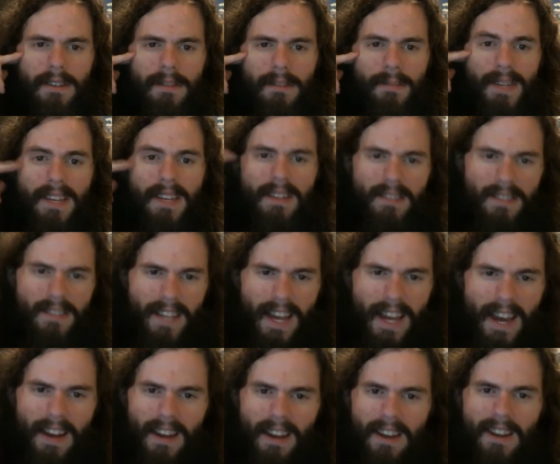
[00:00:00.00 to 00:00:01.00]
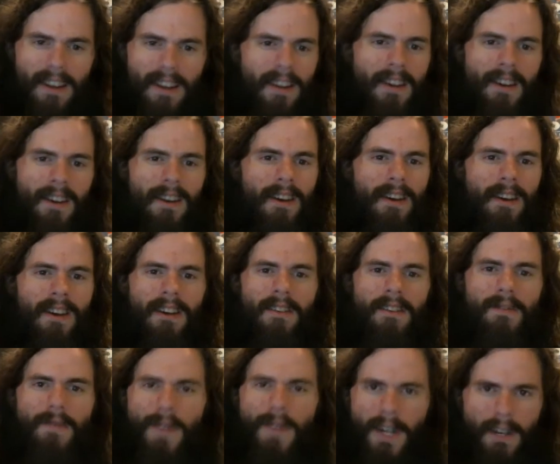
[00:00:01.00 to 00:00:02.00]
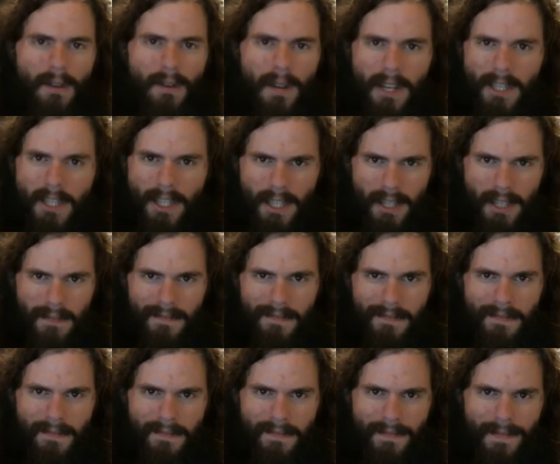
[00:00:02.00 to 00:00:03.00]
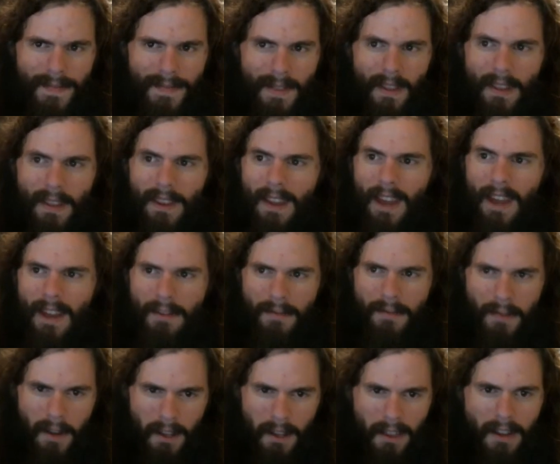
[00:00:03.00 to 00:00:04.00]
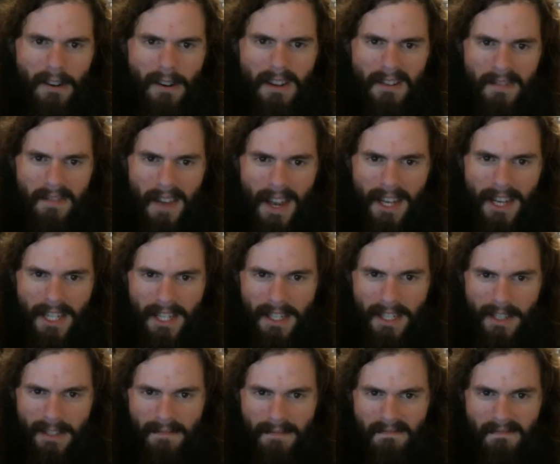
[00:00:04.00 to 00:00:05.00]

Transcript: Because, yeah, fuck Russia. And fuck their invasion.